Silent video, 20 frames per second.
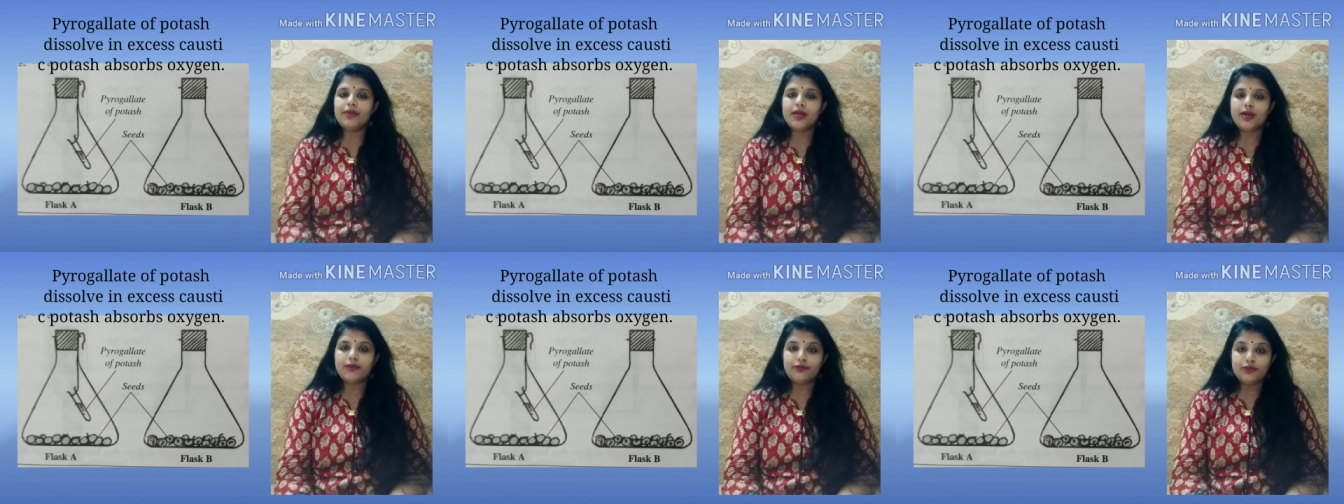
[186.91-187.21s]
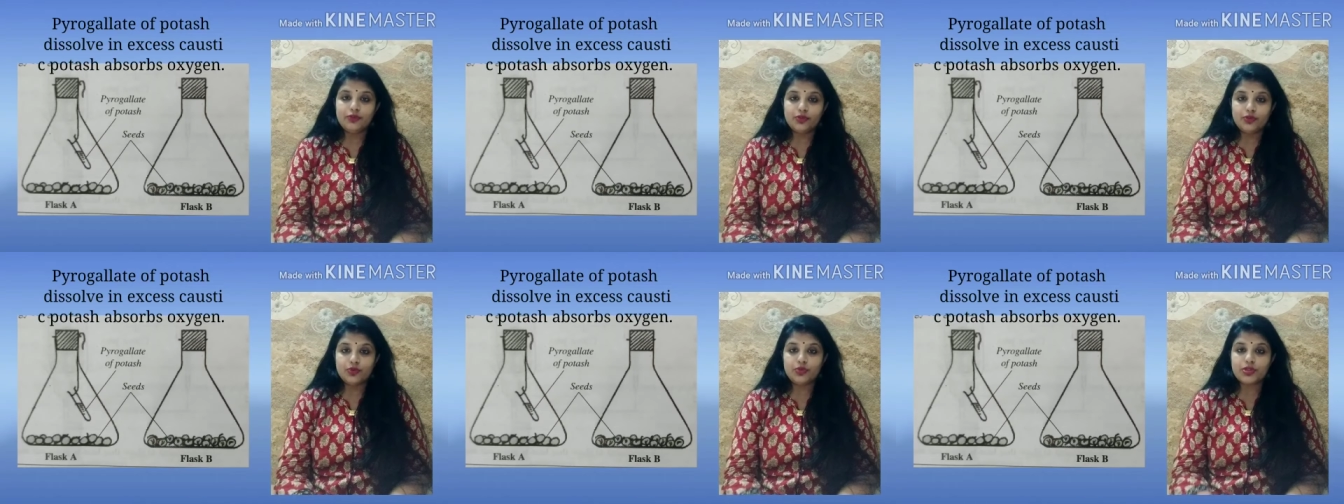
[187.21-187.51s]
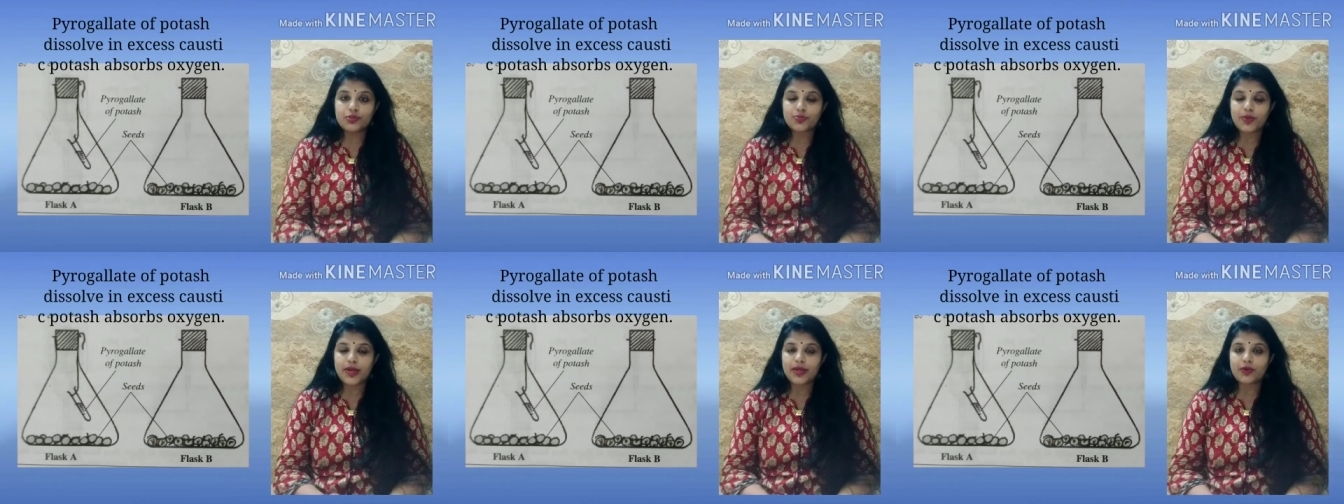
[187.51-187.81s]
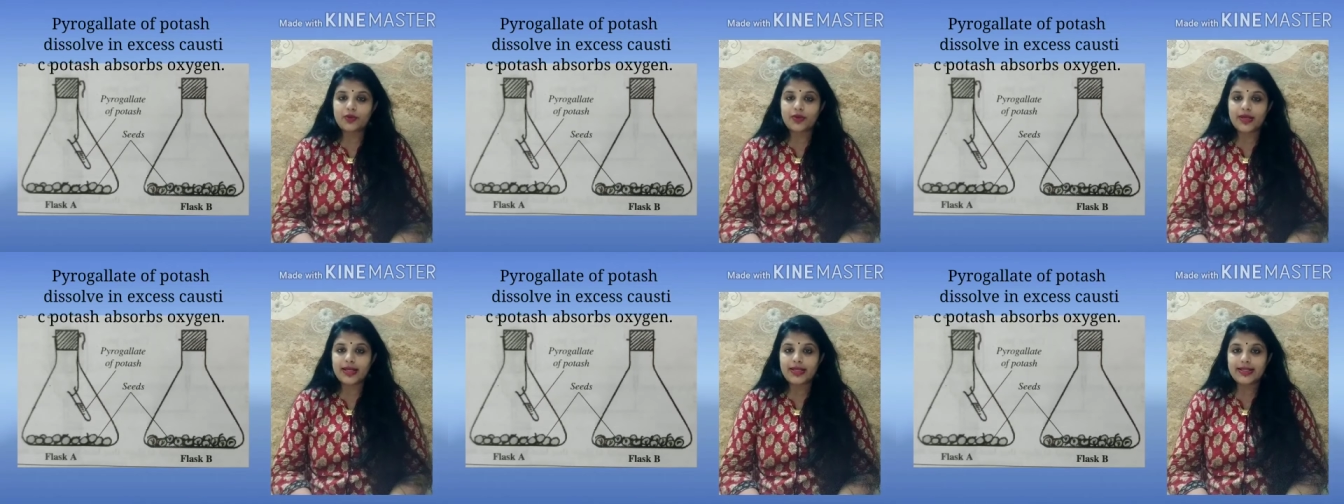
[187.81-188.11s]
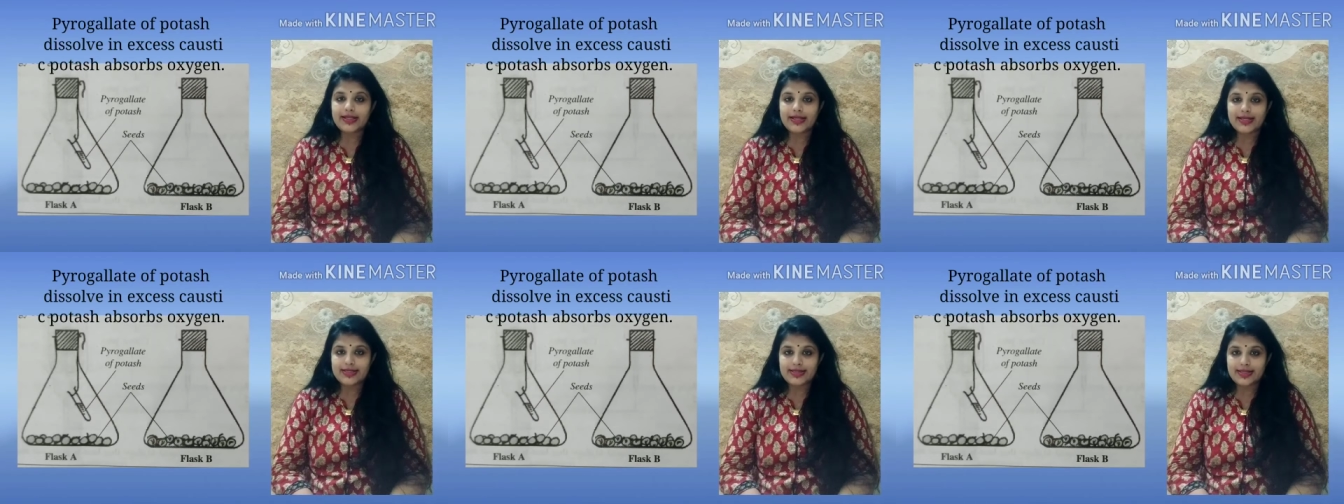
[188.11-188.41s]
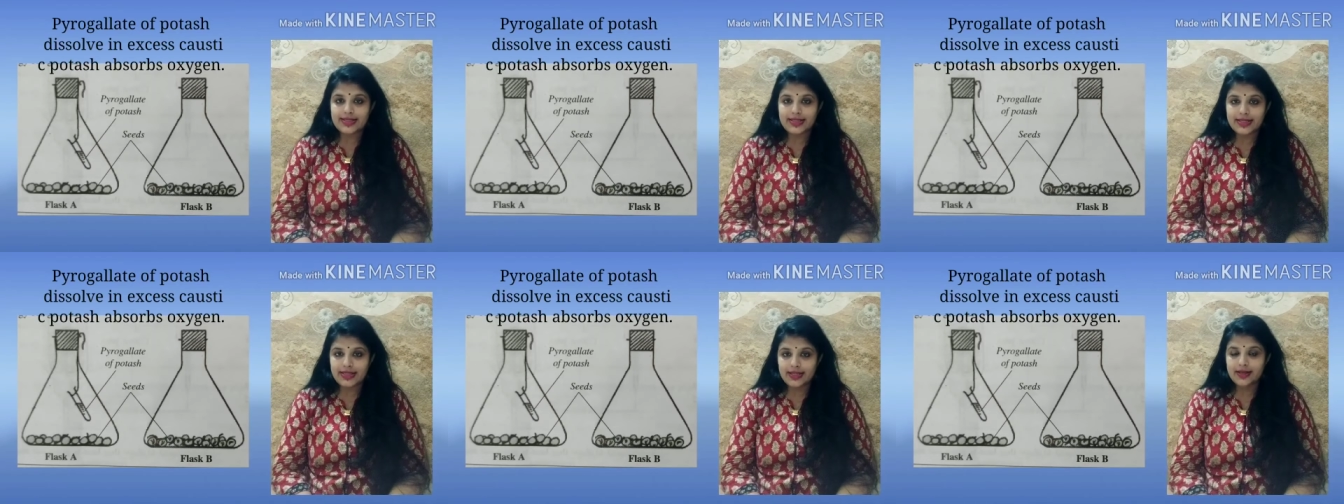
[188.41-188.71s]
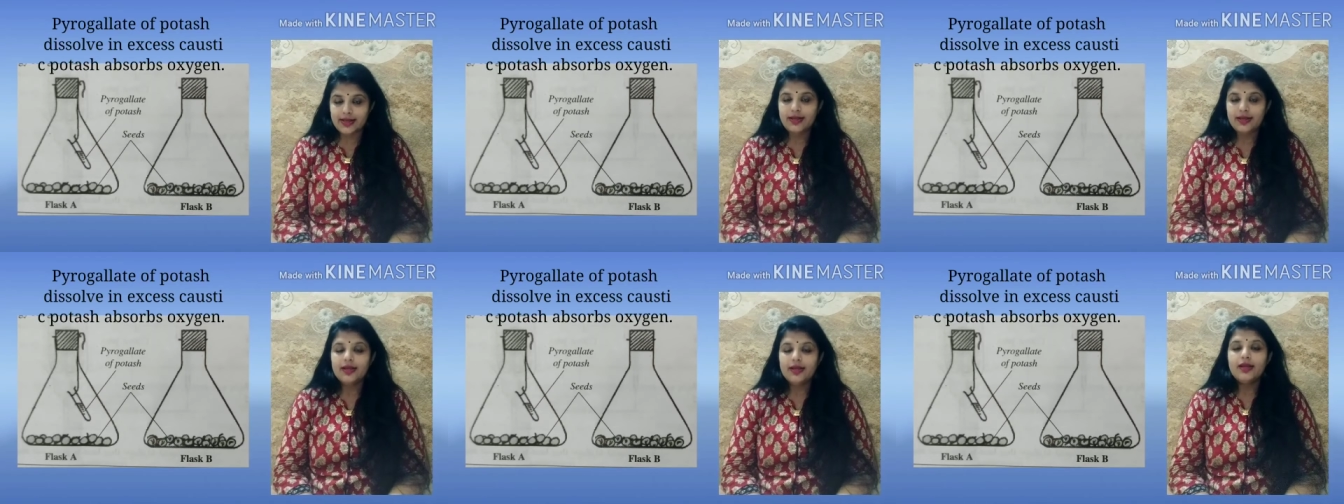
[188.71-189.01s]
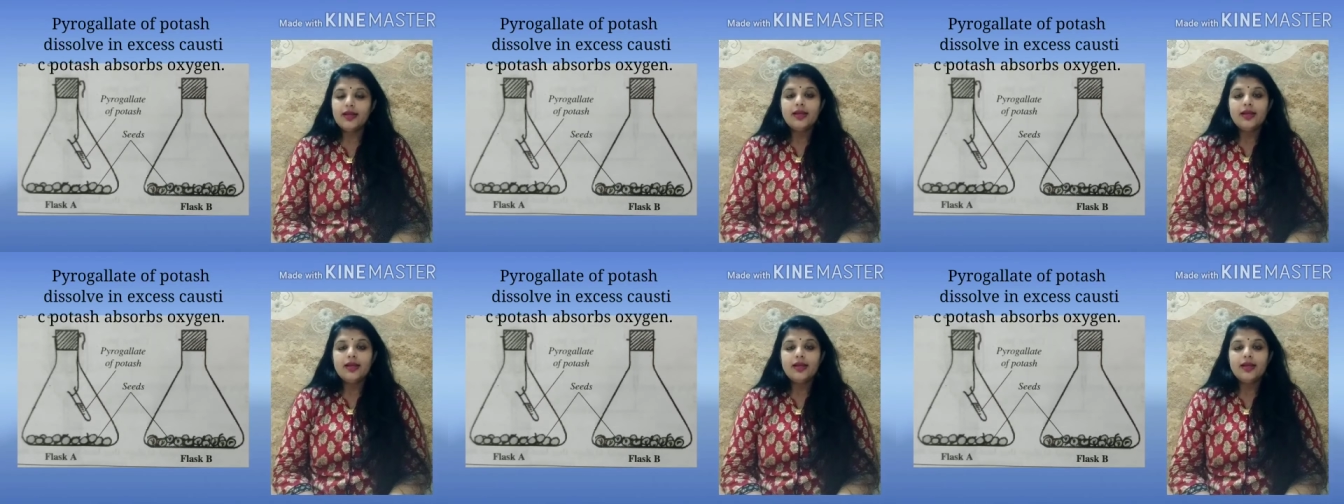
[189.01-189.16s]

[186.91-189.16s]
we have used pyrogallic acid here.